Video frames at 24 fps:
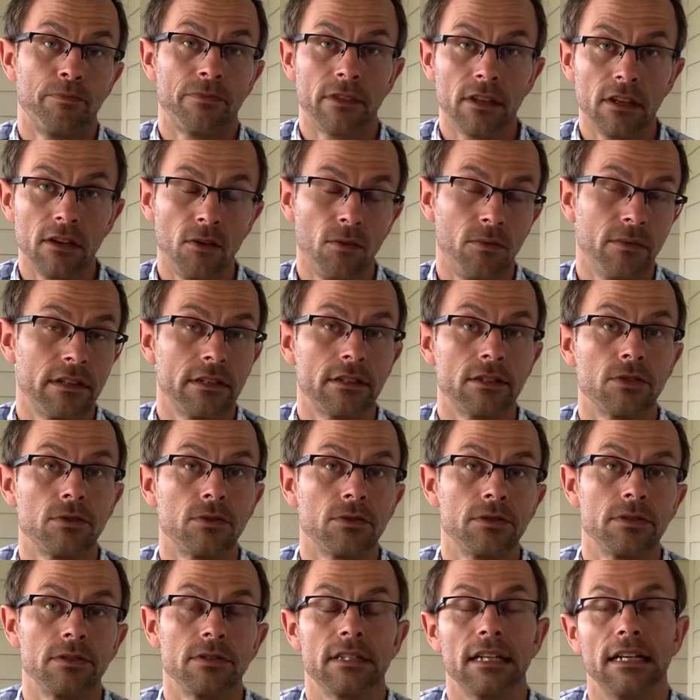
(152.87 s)
You know, with the
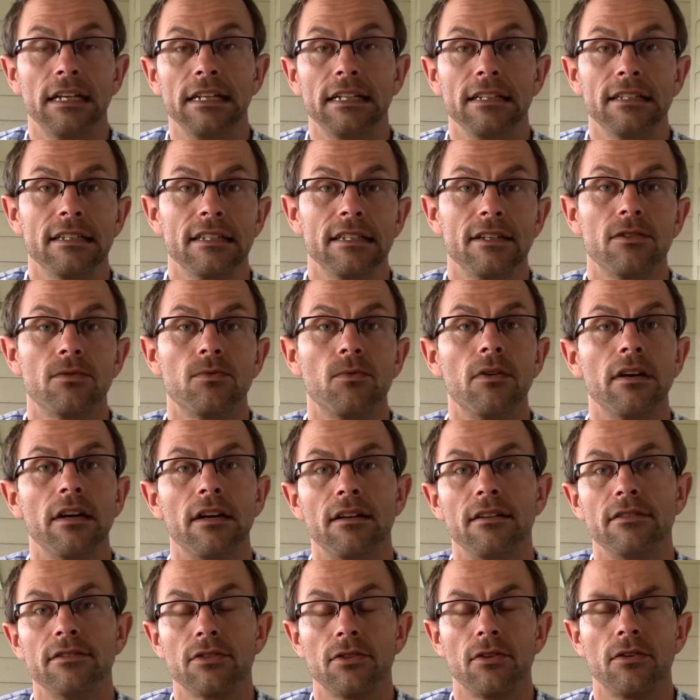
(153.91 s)
social sciences,
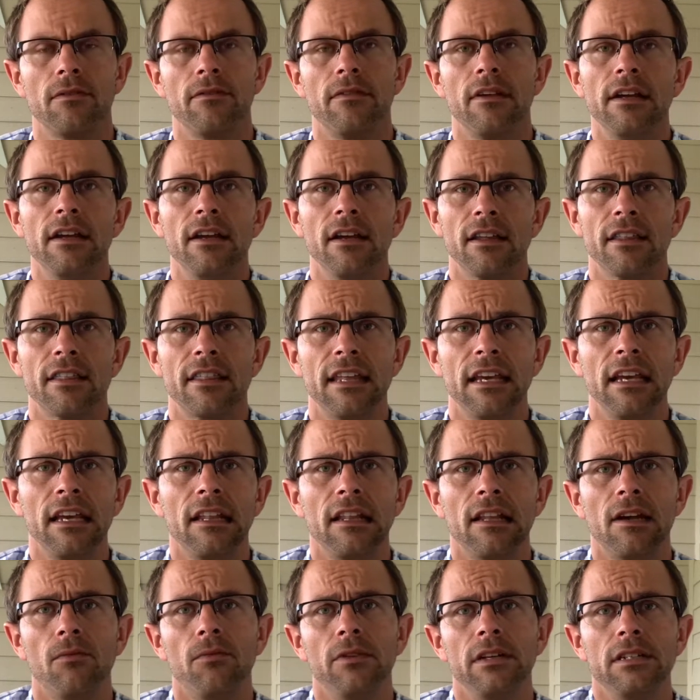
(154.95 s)
one sort of thing
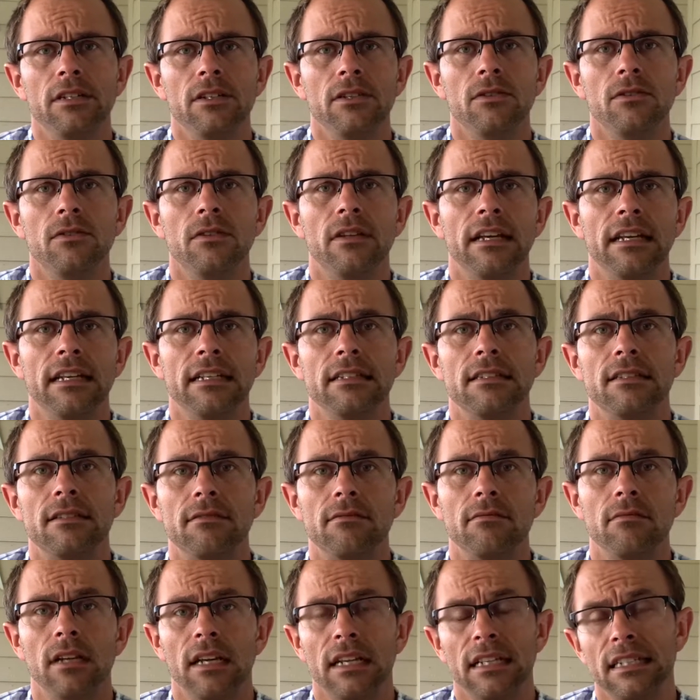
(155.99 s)
that we do that is
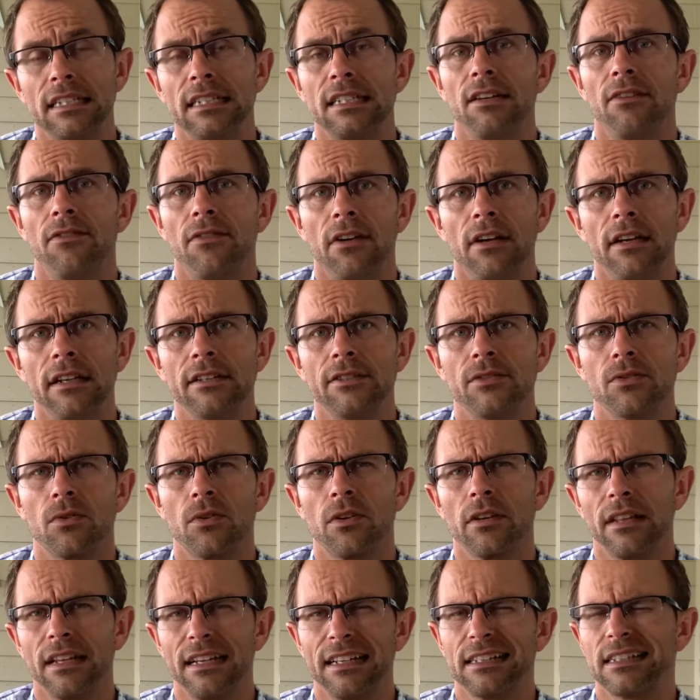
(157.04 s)
that is different or
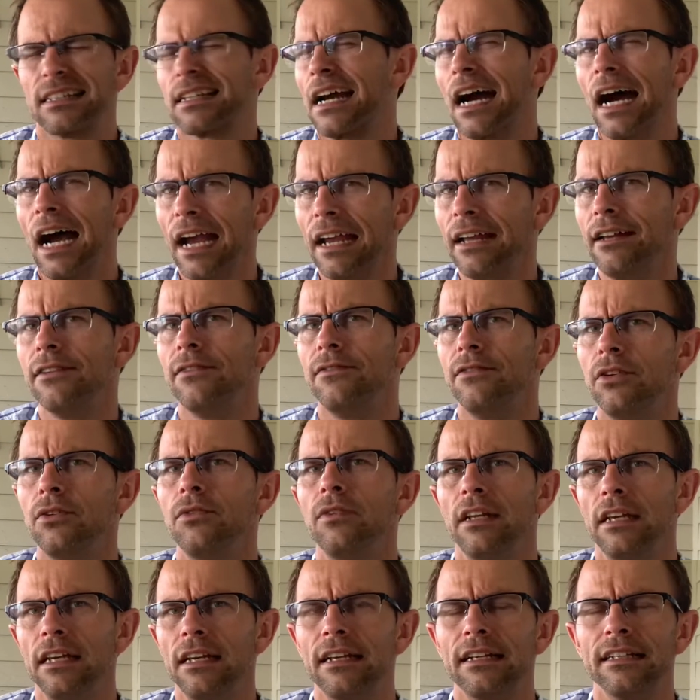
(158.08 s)
that is kind of
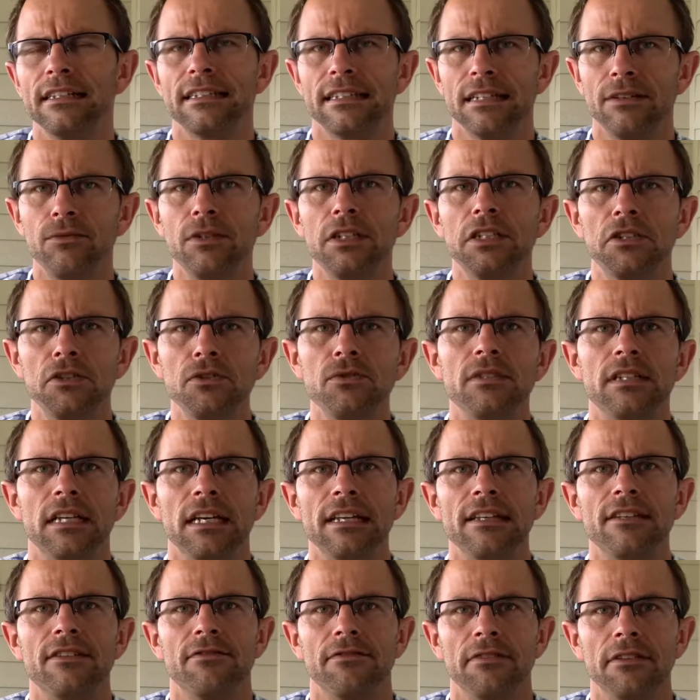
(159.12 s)
unique is that we do
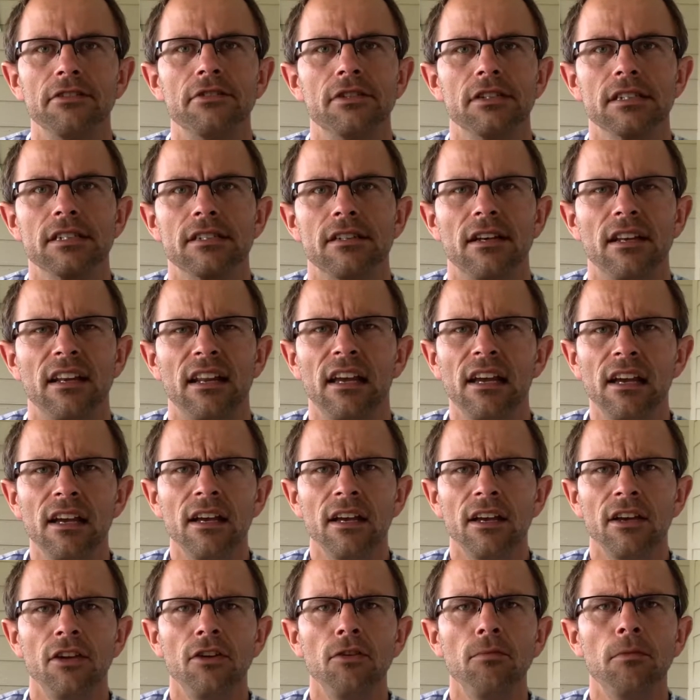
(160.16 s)
tend to focus on
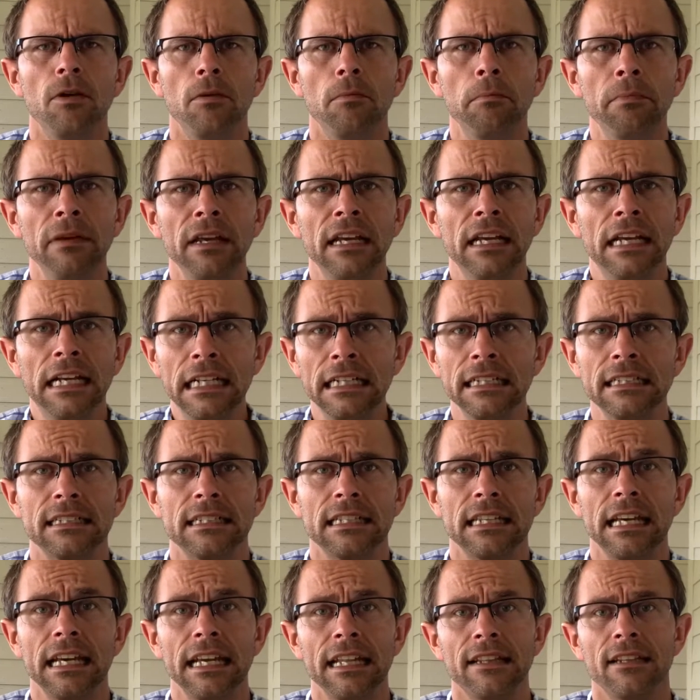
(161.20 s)
human beings
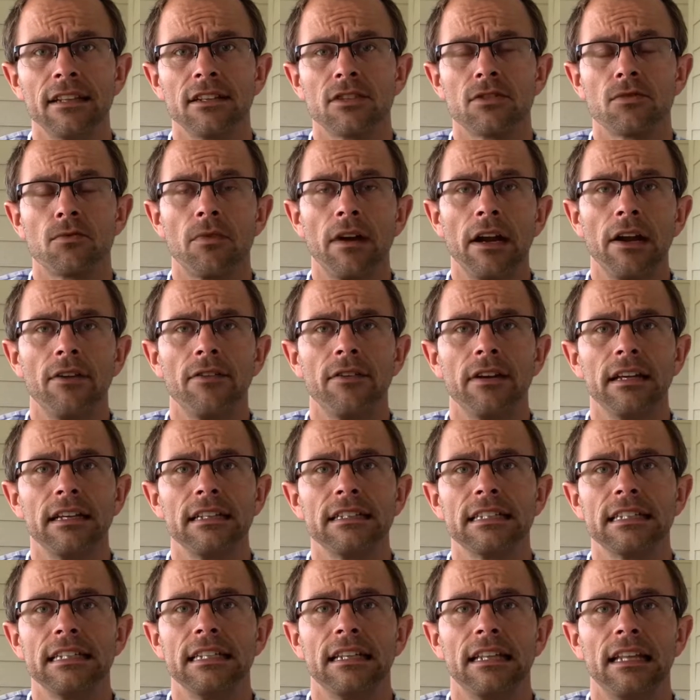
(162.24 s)
and the
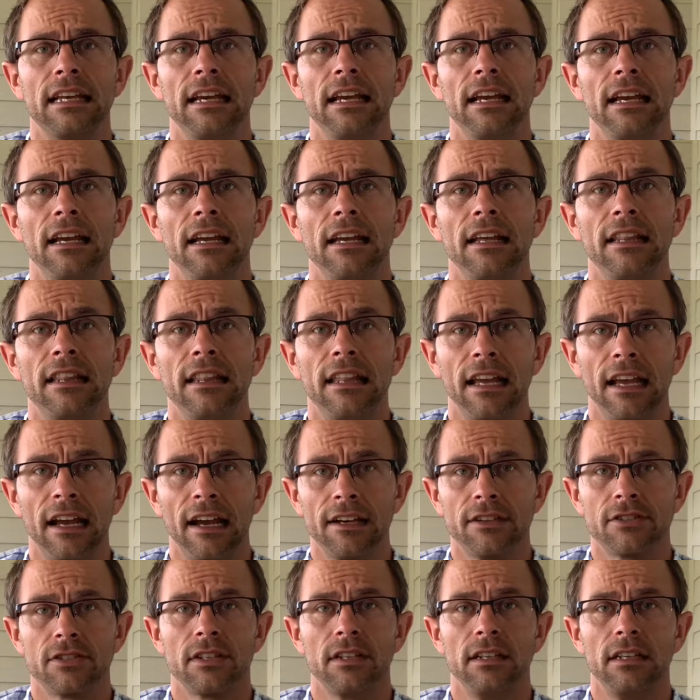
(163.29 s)
surroundings that they they
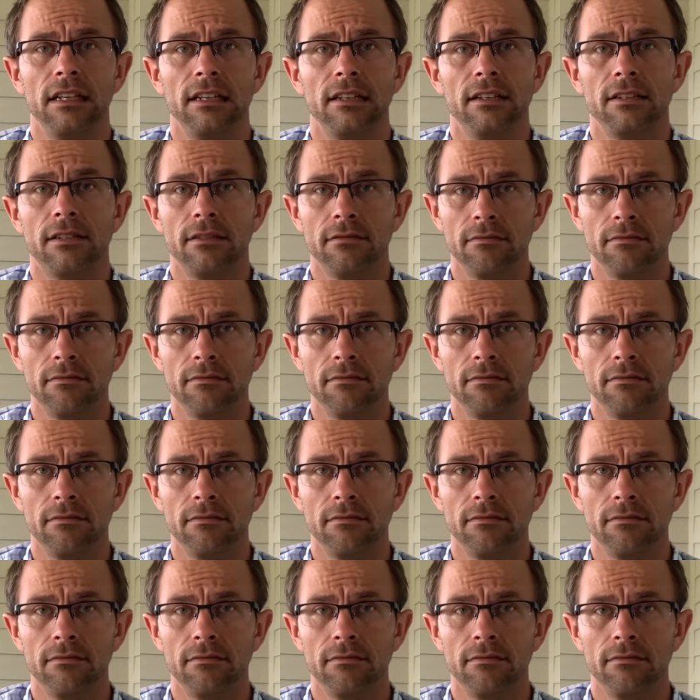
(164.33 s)
actually